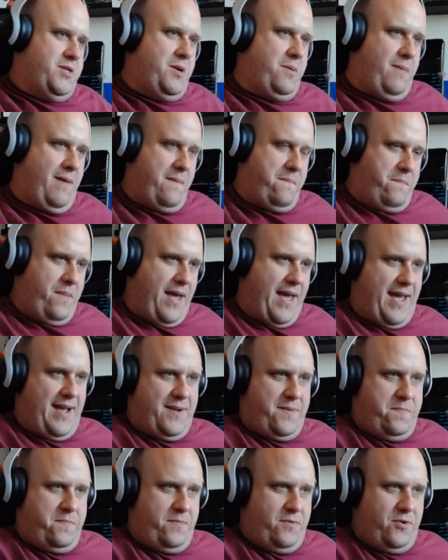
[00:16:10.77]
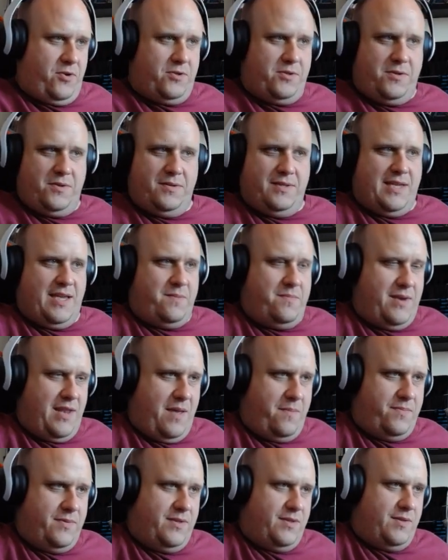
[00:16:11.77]
to a way back, God knows how many
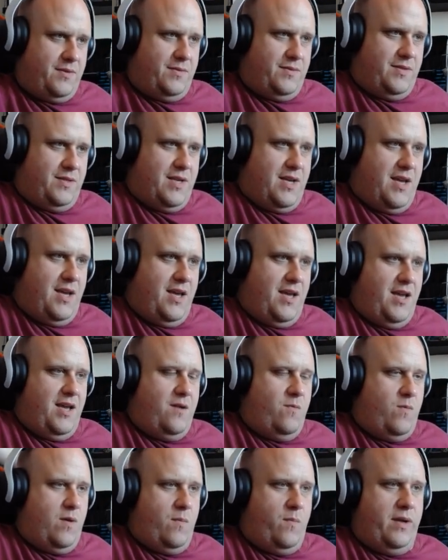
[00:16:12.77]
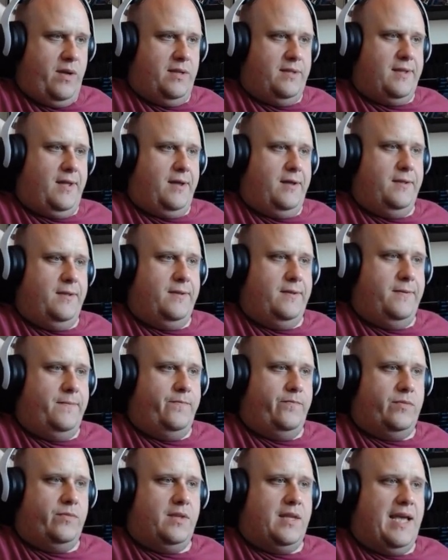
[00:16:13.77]
episodes, when we've
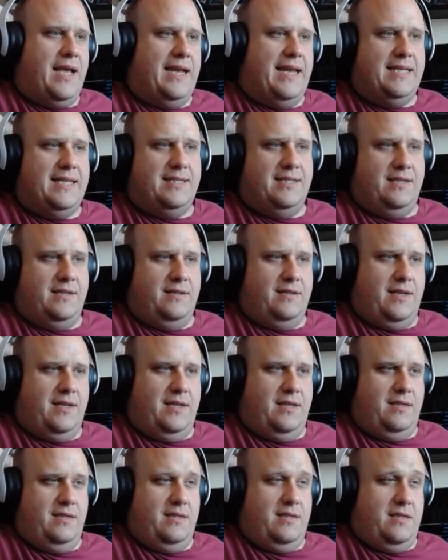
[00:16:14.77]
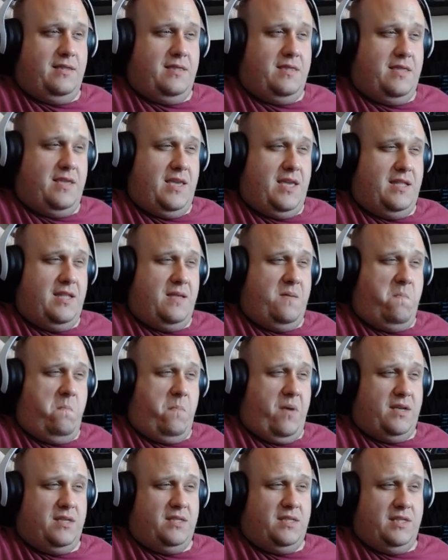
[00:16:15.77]
done Elesa in the
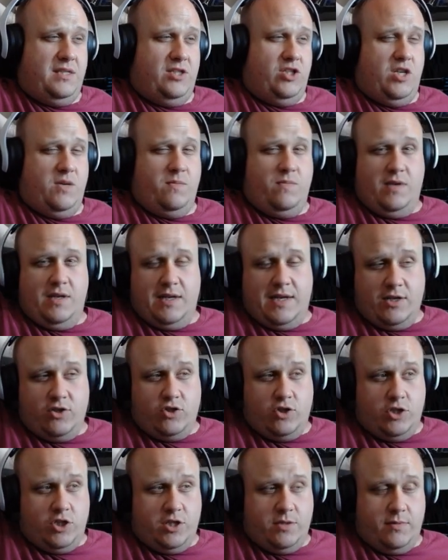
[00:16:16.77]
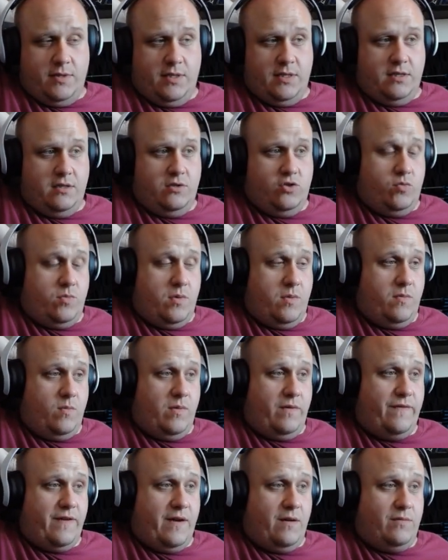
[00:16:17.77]
Nimbasa gym, the electric gym leader. Do you remember
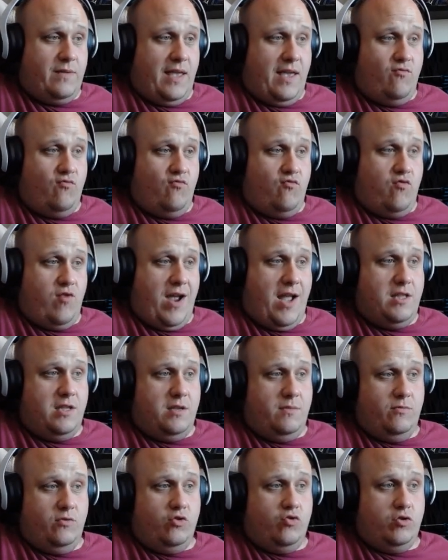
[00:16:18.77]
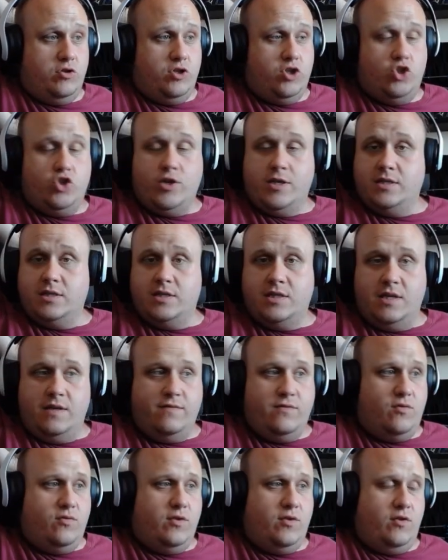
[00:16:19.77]
we found a random
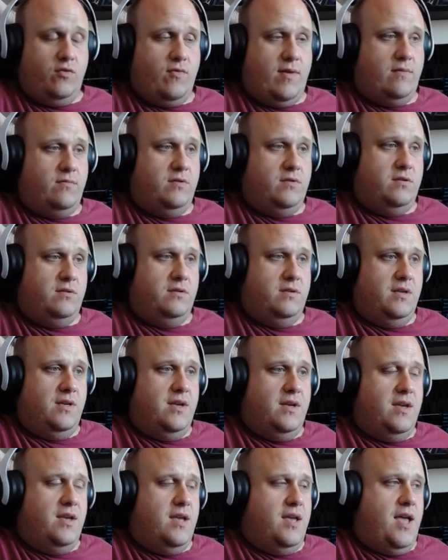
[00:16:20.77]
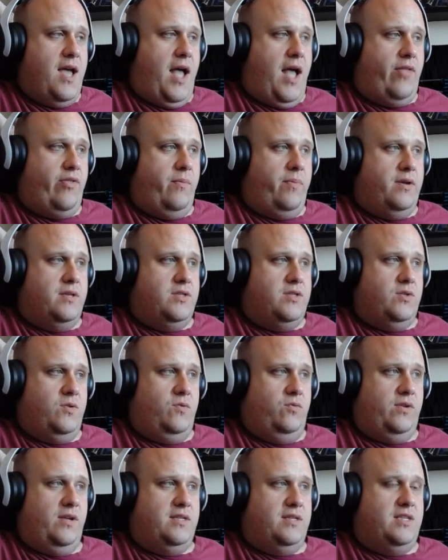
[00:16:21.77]
Xtransceiver on the ground? And the person
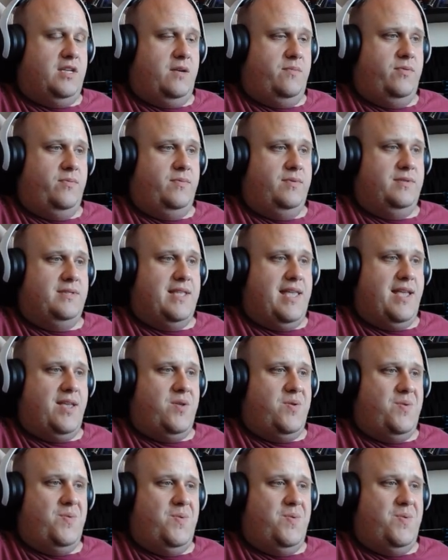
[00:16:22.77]
called us up and was like,